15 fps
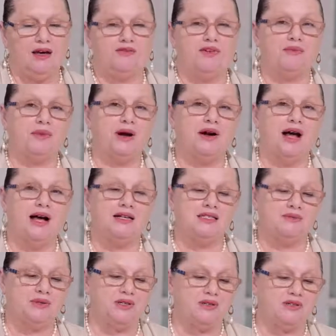From our
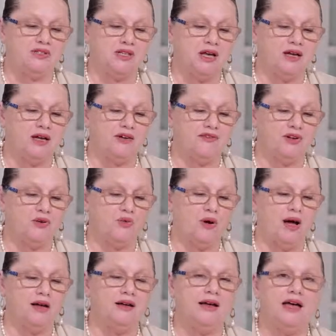hospitals, Governor
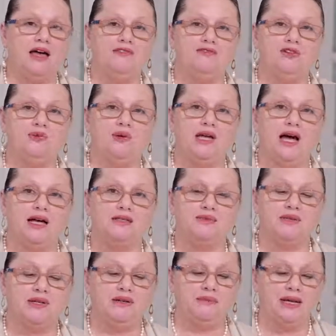Wang F. Louis
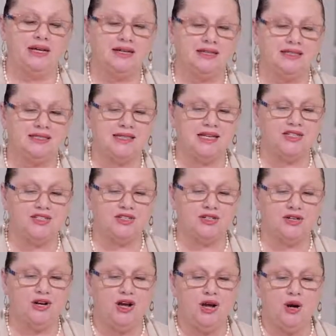Hospital and Medical
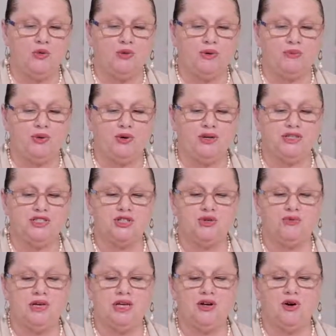Center reports
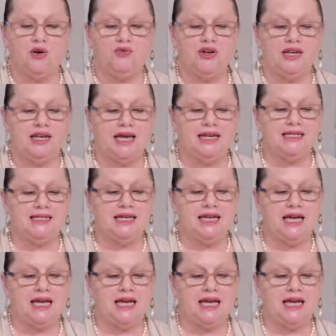3 COVID-19